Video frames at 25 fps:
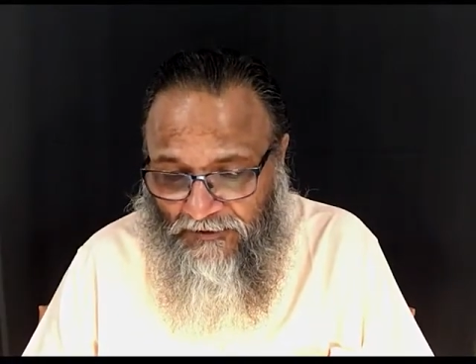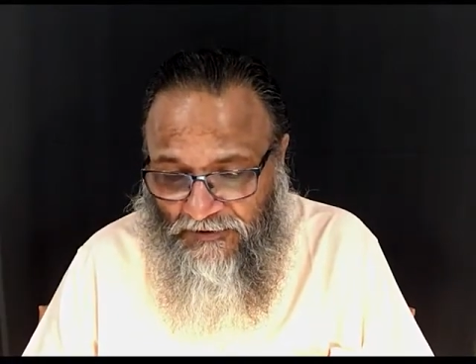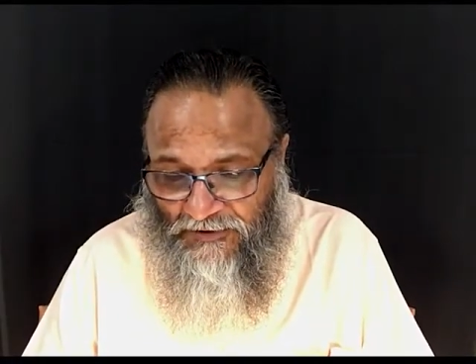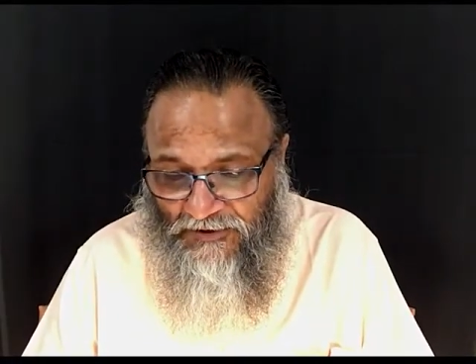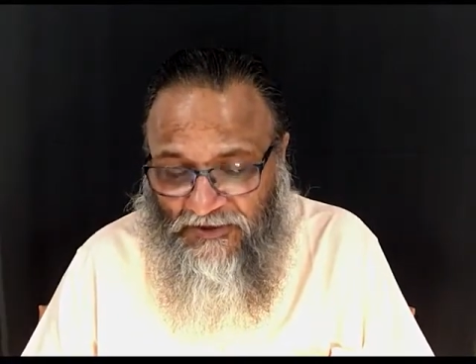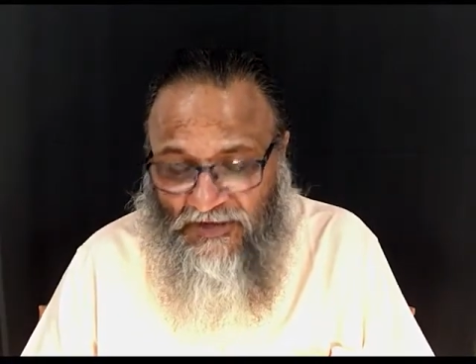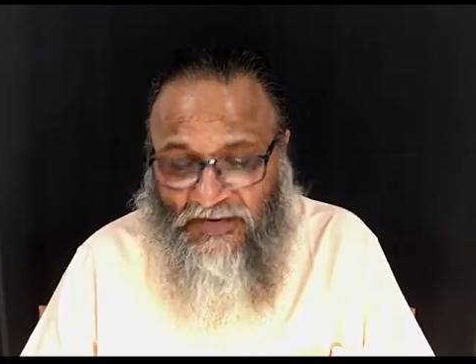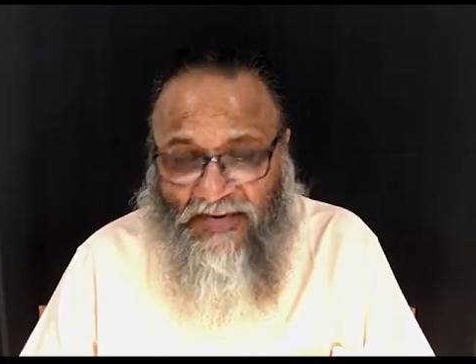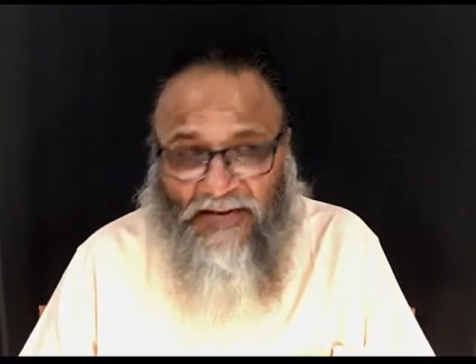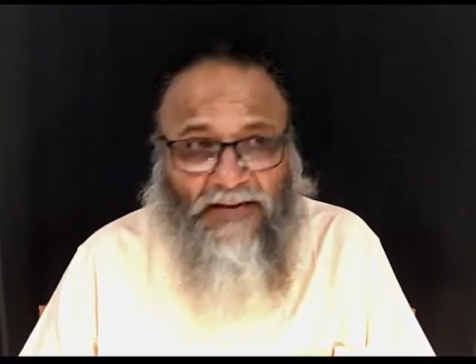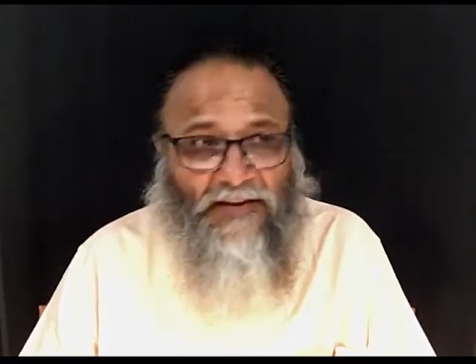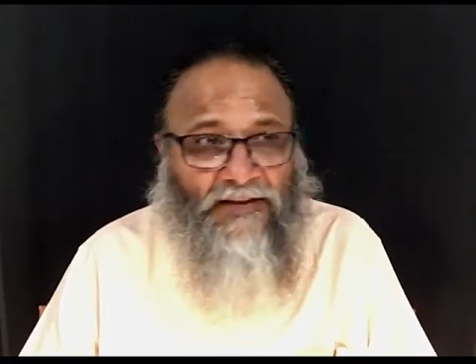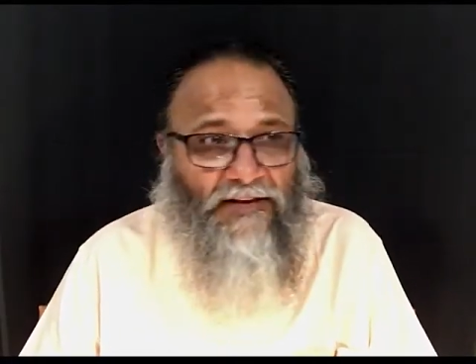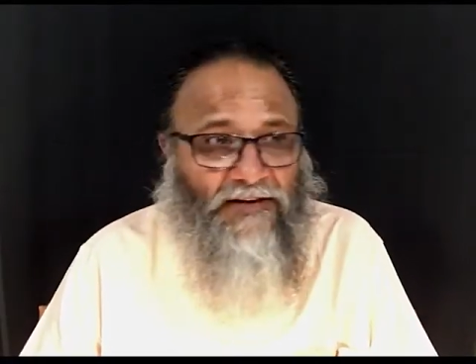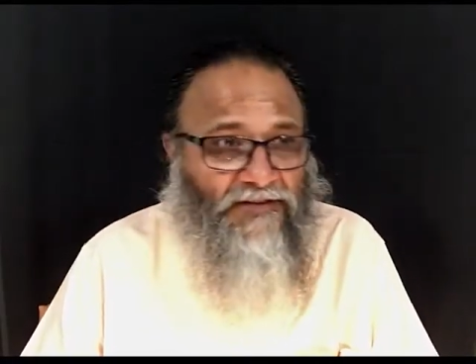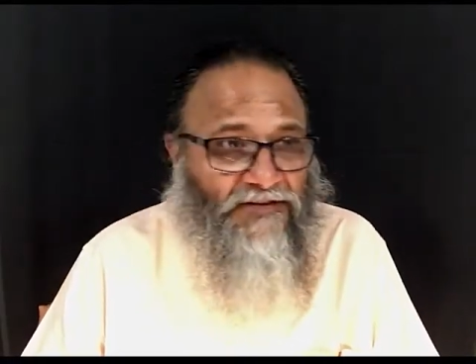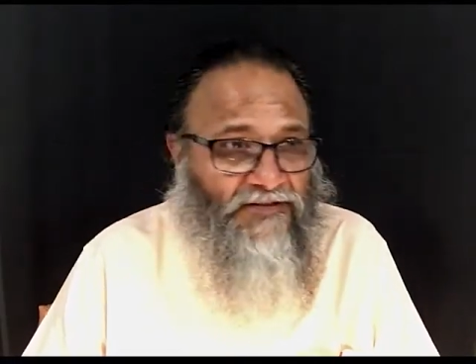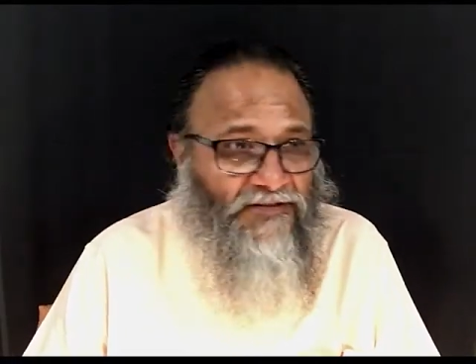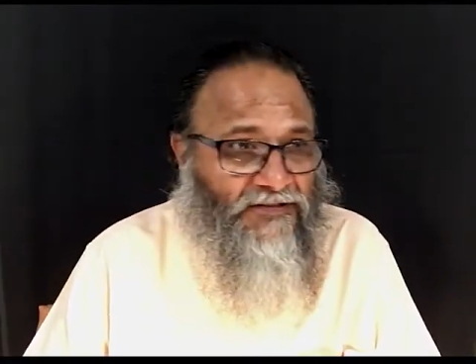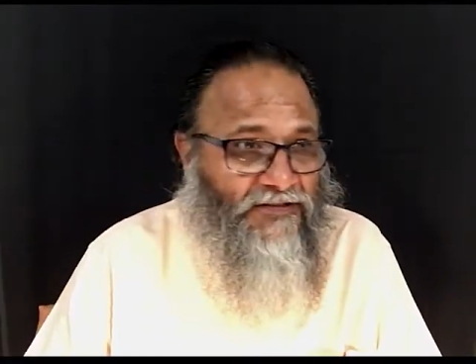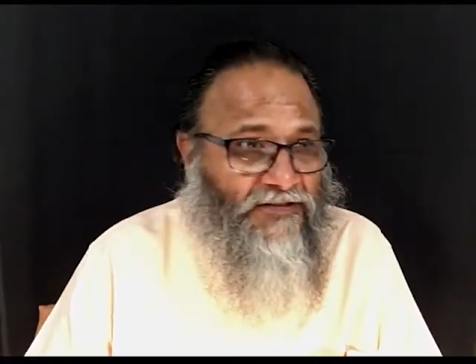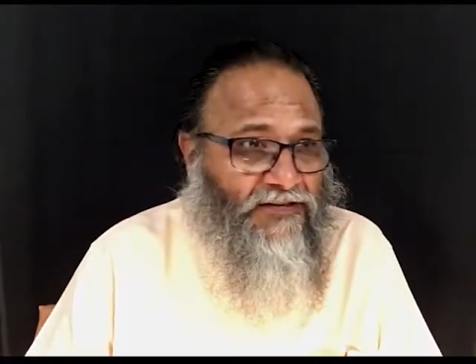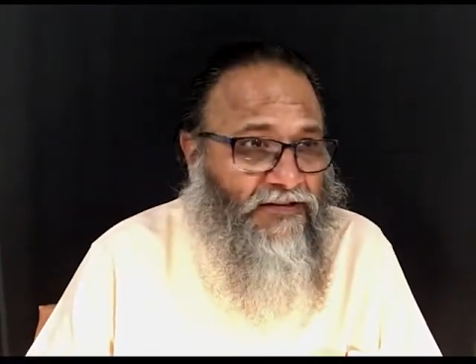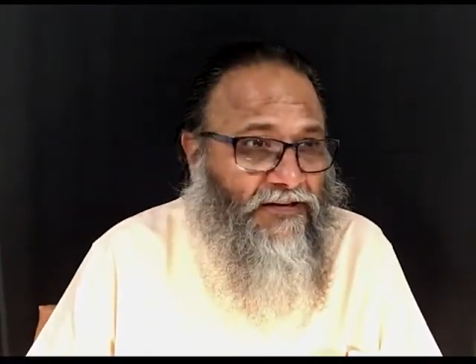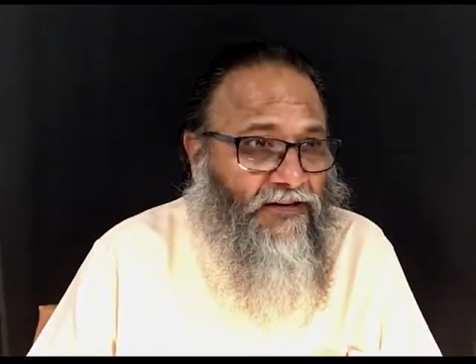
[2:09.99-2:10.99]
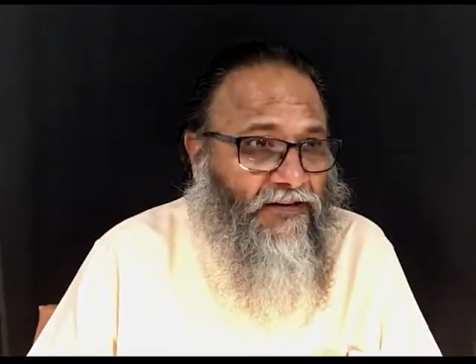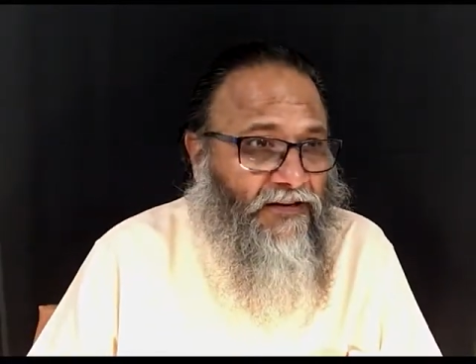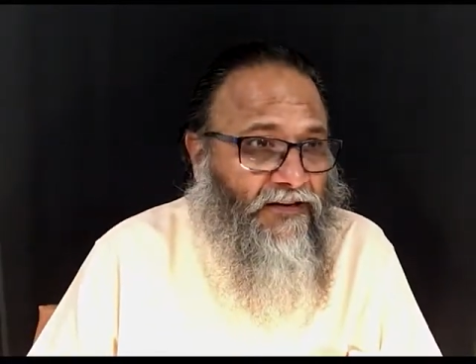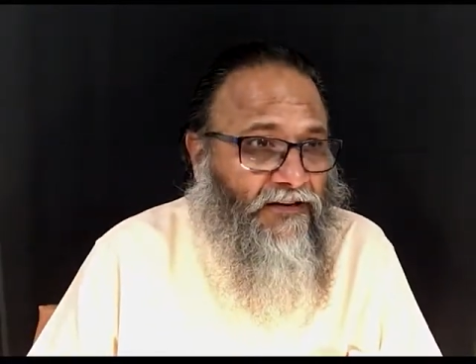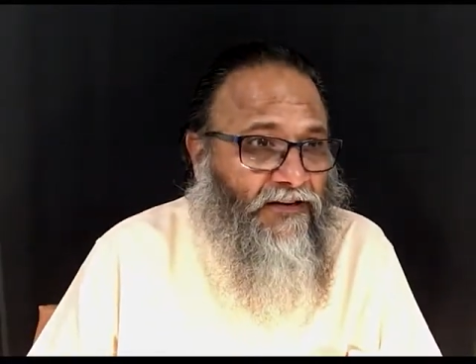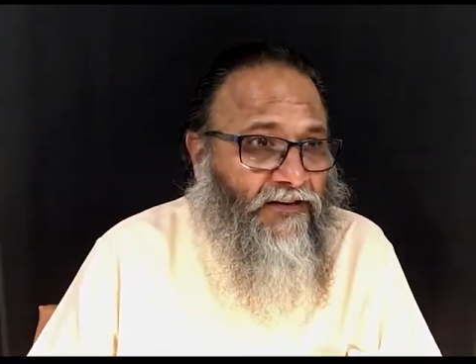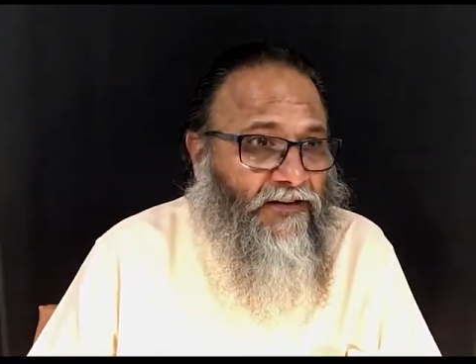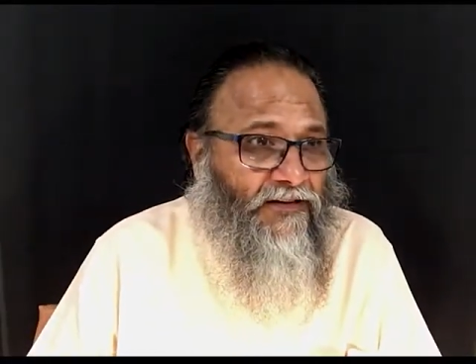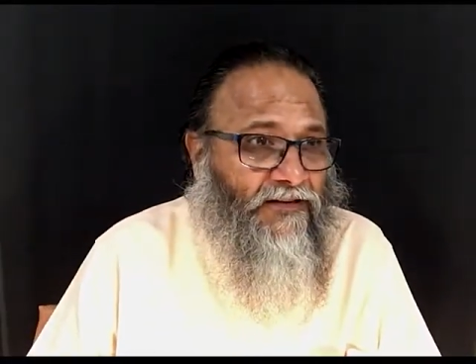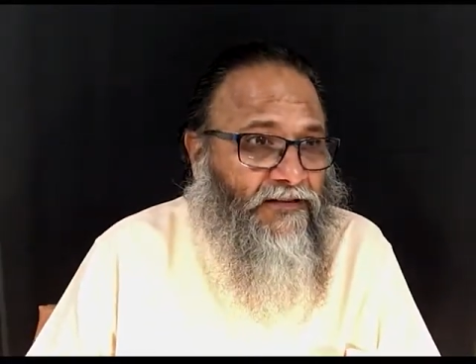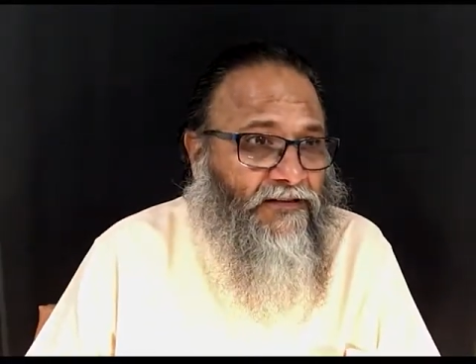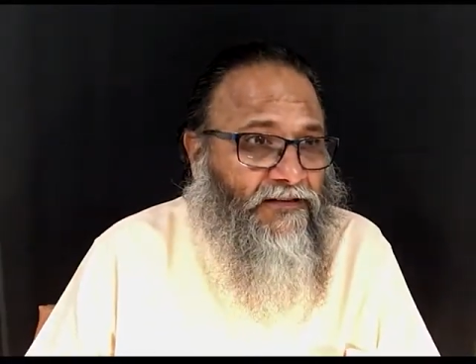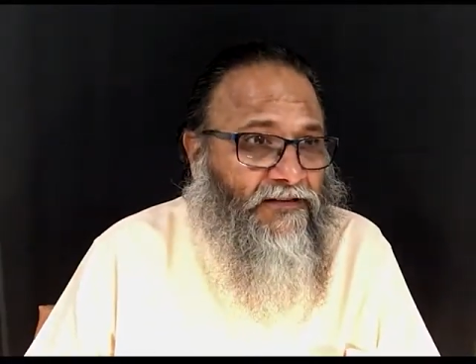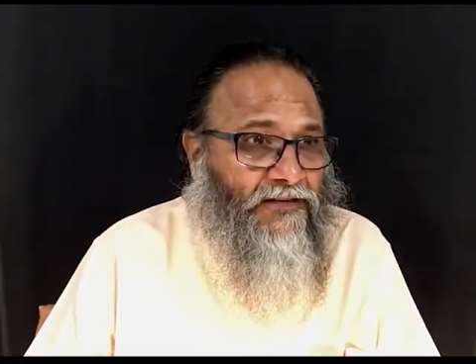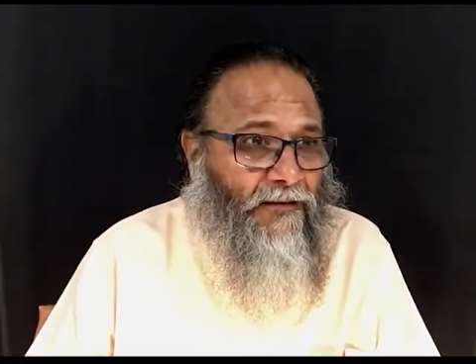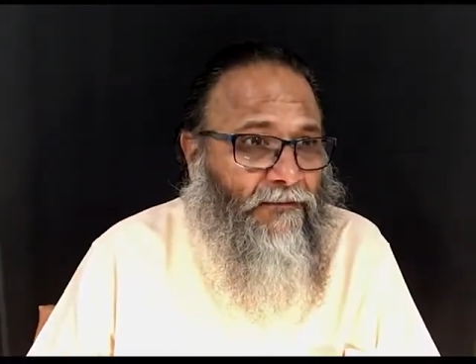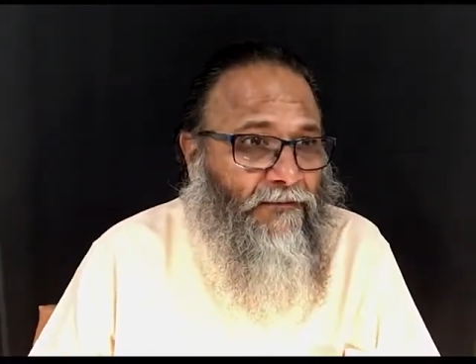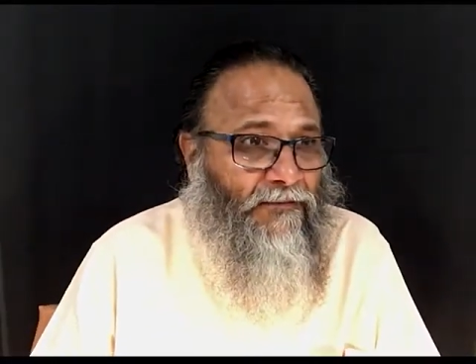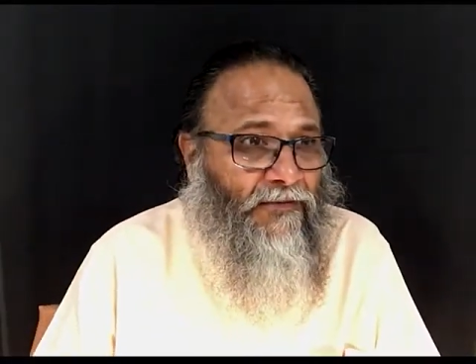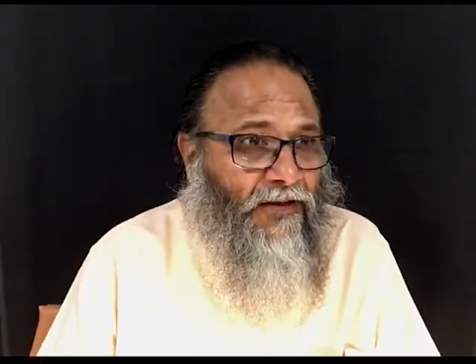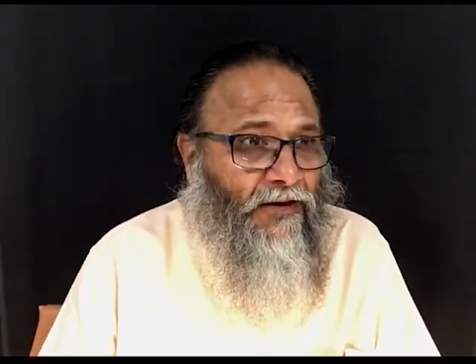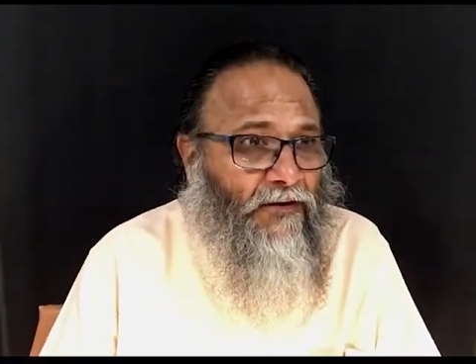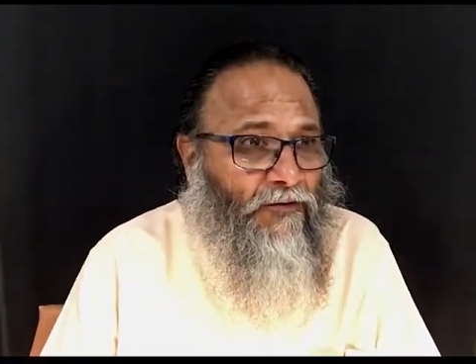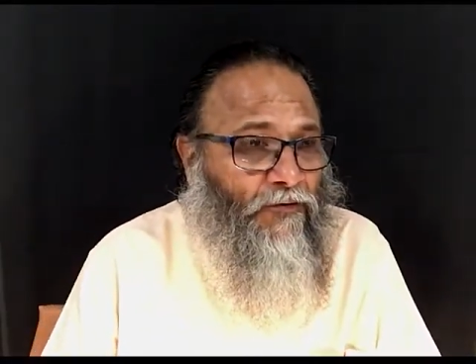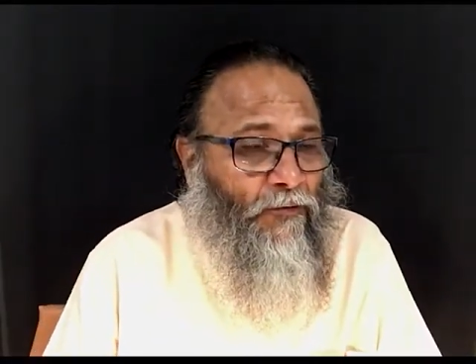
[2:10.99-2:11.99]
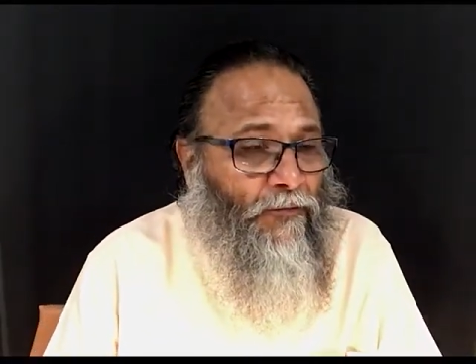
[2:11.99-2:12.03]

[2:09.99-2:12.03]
chased, something